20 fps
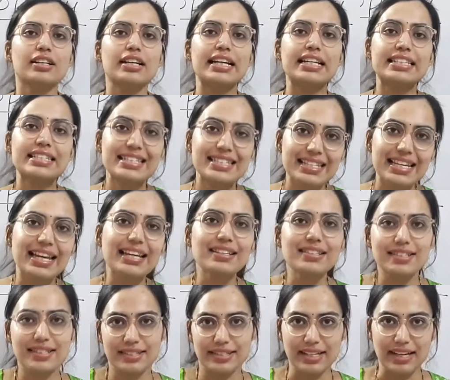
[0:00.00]
it
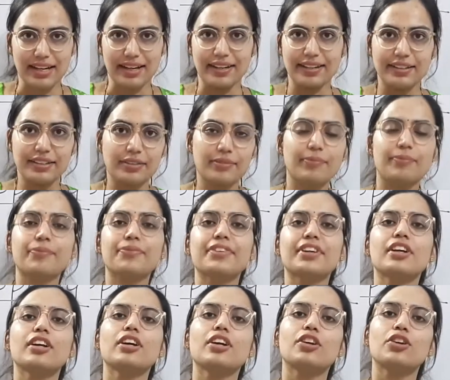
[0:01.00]
says that
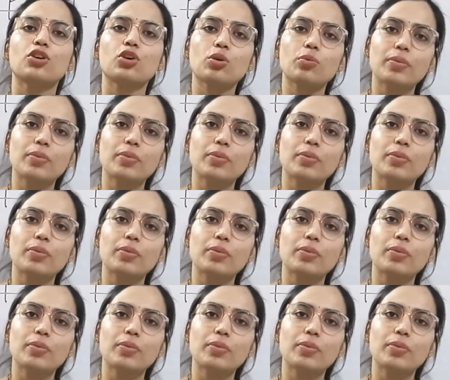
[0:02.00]
no